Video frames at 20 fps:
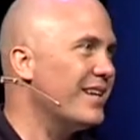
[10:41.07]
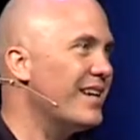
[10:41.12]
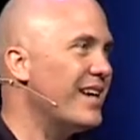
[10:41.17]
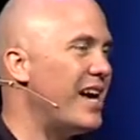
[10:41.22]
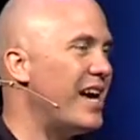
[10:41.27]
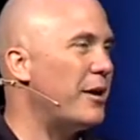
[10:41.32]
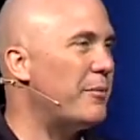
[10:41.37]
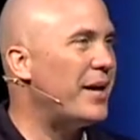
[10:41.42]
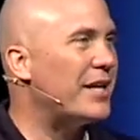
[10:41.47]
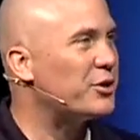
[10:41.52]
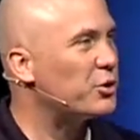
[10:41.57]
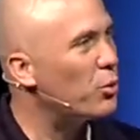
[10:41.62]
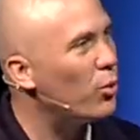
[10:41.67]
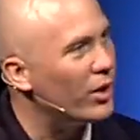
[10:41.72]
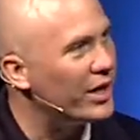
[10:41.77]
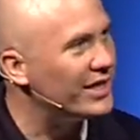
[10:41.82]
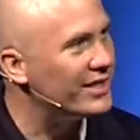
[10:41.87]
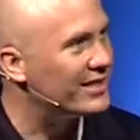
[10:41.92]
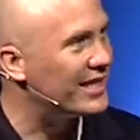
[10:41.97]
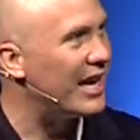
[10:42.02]
at about
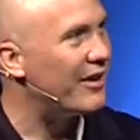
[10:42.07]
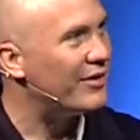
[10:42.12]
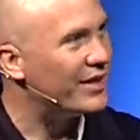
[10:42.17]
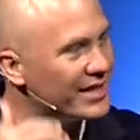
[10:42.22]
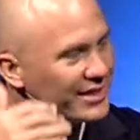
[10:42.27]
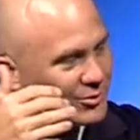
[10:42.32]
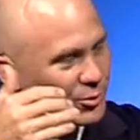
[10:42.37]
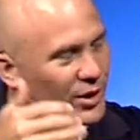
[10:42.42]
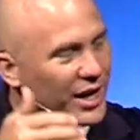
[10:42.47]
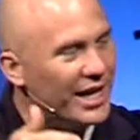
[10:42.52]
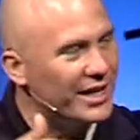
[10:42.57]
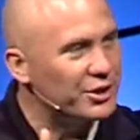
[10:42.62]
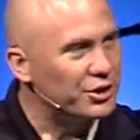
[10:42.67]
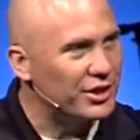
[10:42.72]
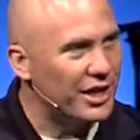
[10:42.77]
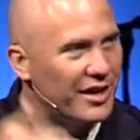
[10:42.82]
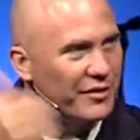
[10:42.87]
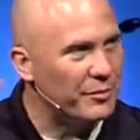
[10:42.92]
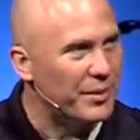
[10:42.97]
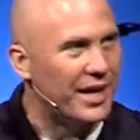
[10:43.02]
27 is when I
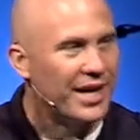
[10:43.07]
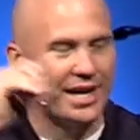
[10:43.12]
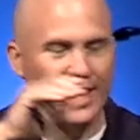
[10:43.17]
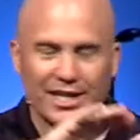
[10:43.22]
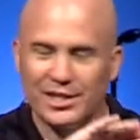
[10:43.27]
shaved my head.